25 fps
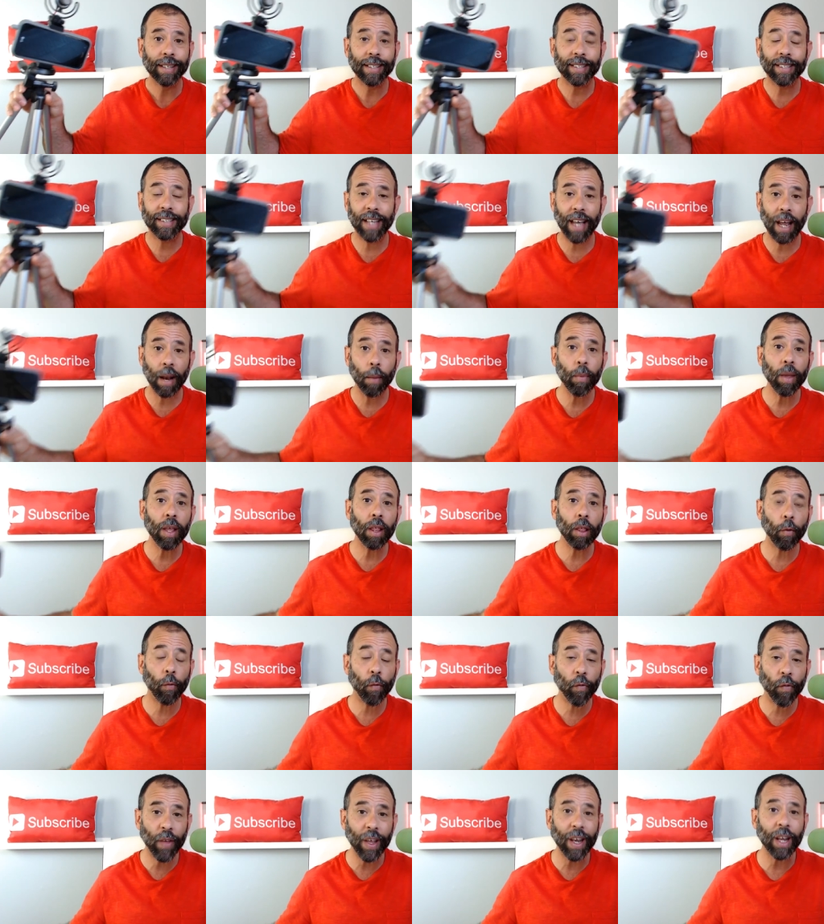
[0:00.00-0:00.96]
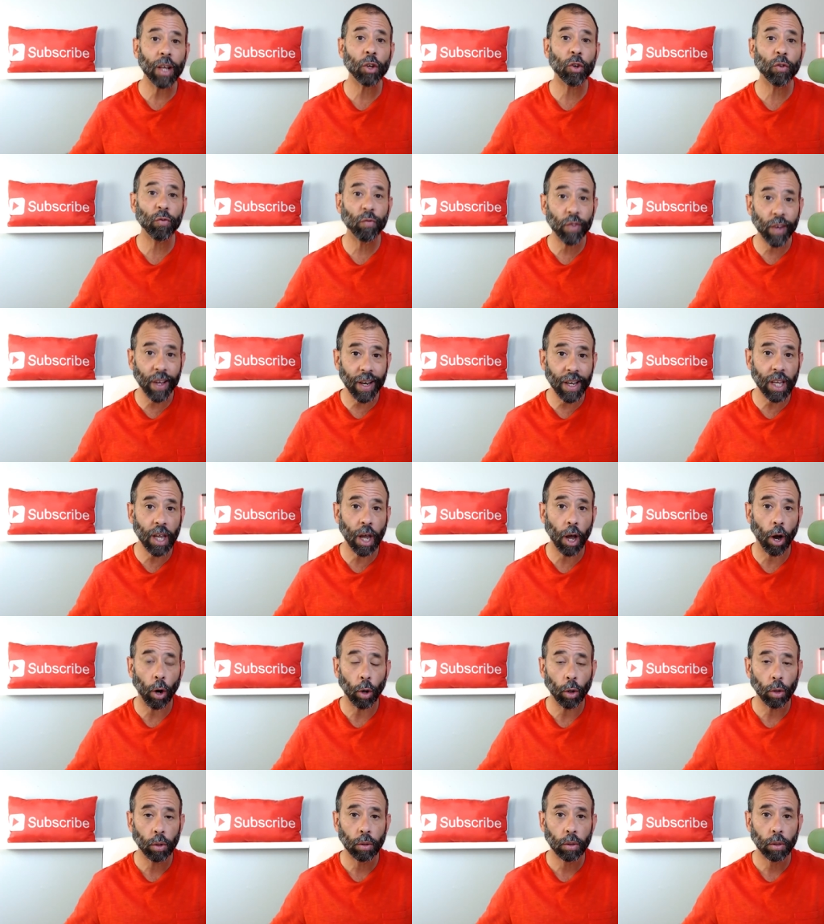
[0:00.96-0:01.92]
Send me the finished
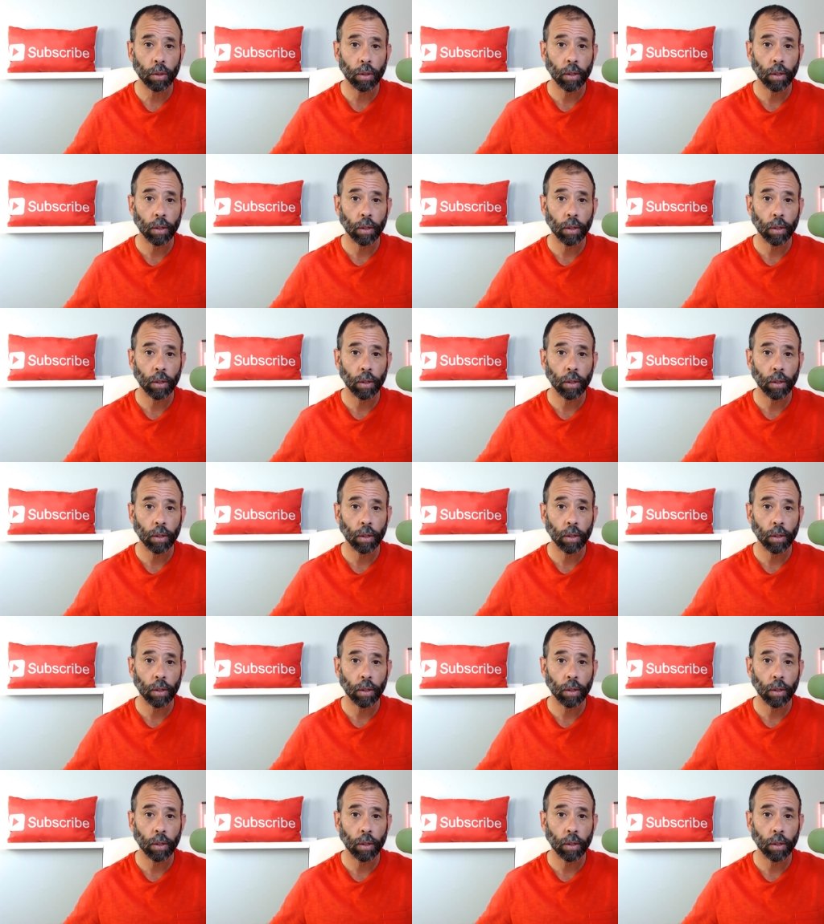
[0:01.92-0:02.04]
video.